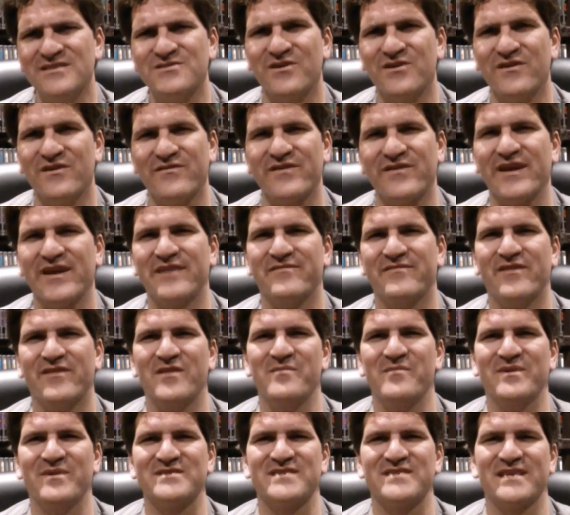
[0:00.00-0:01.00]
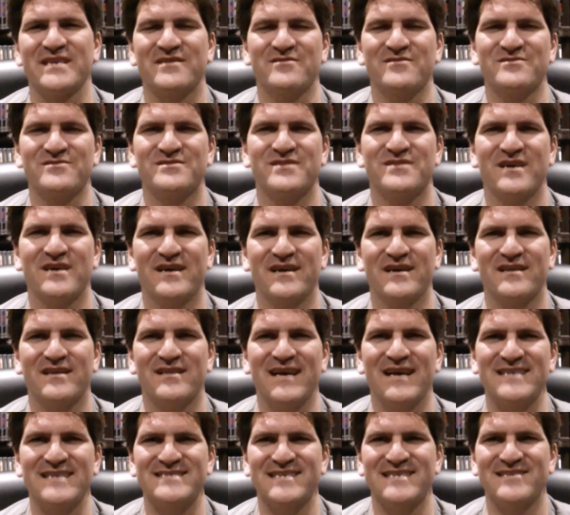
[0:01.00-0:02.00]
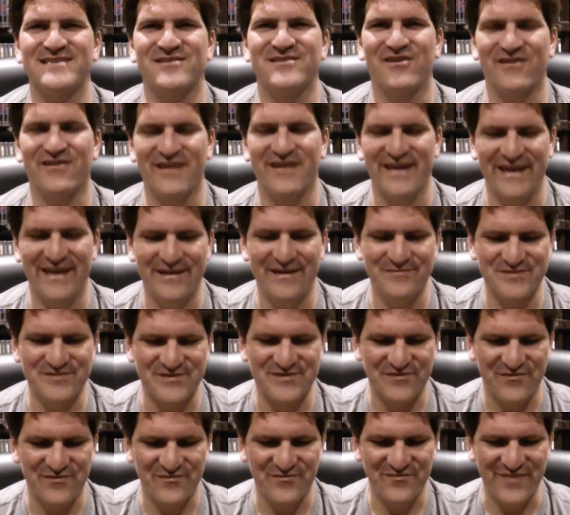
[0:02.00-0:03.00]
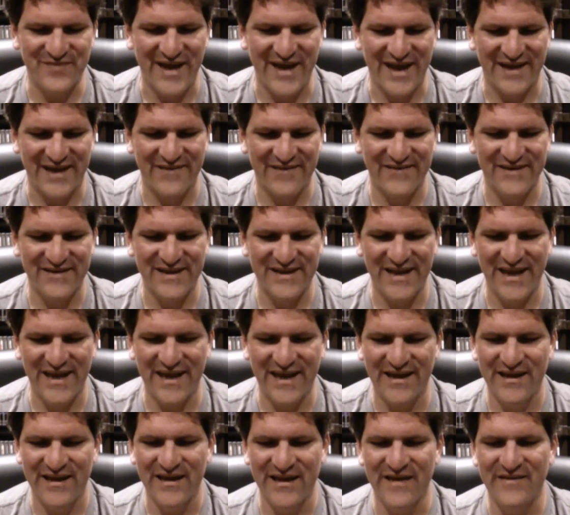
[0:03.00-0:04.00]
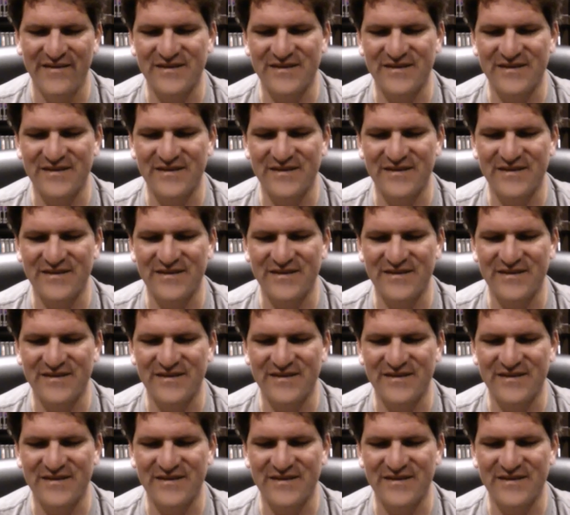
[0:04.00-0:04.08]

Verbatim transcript: Sort of like very much like those uh, classic dark games from back in the day.